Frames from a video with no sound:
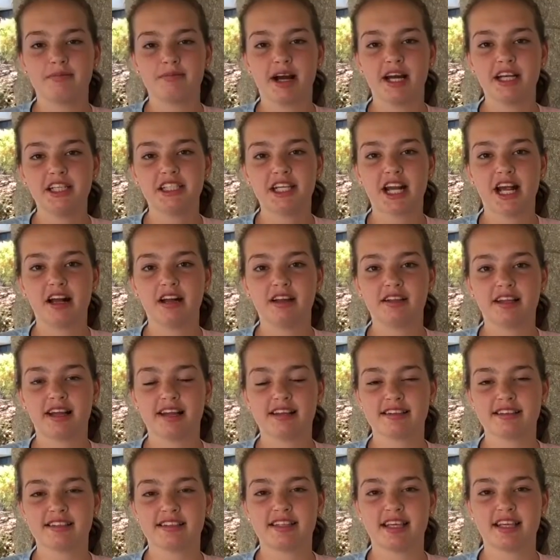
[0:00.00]
My child
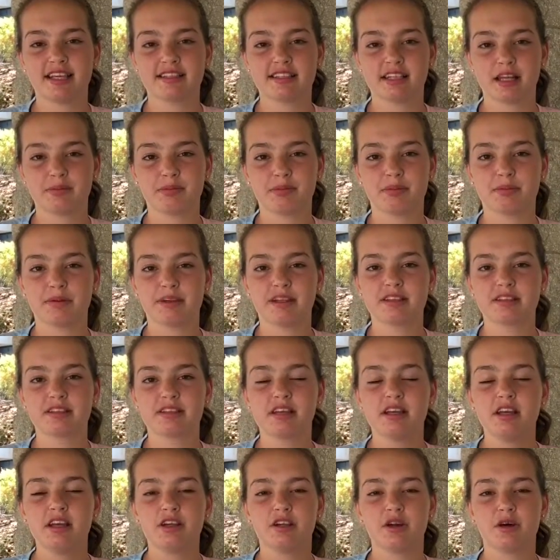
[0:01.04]
has to take supplements
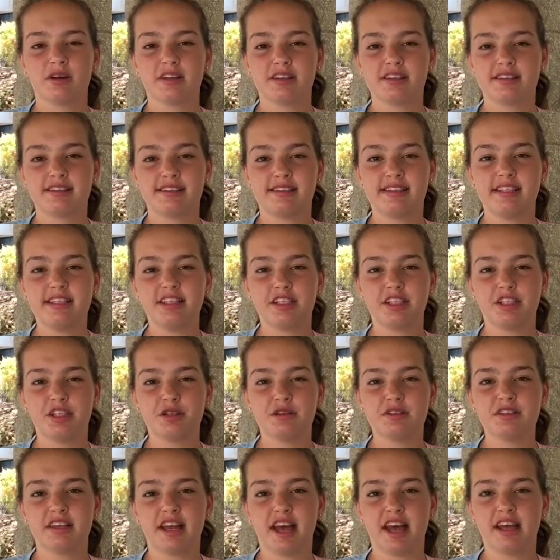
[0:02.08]
known as
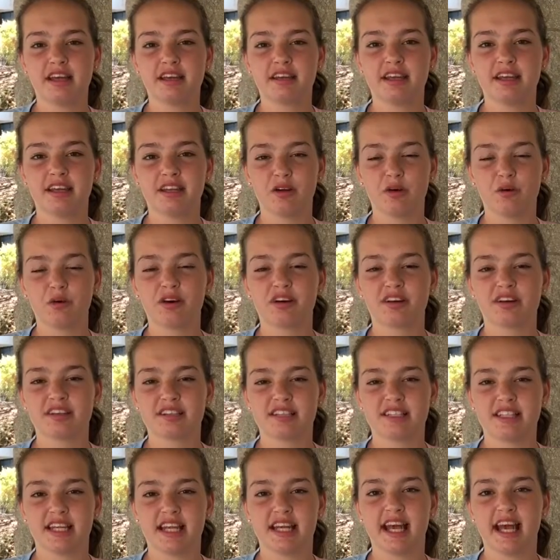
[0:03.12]
CQ10 in order to
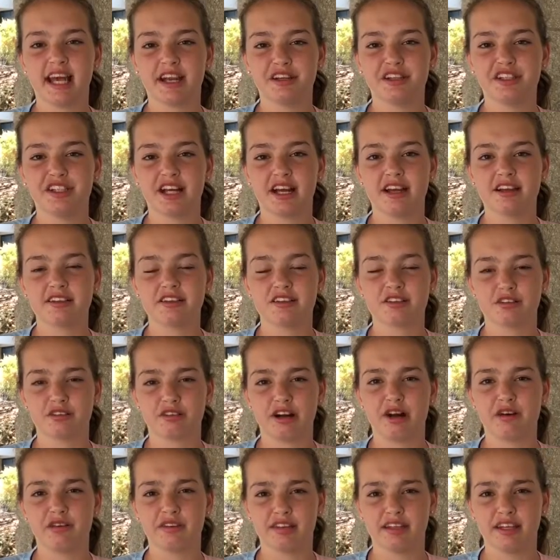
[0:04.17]
stay energized
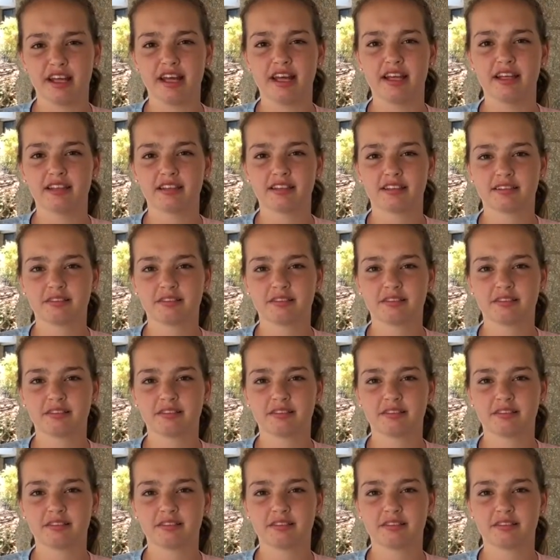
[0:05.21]
throughout the day.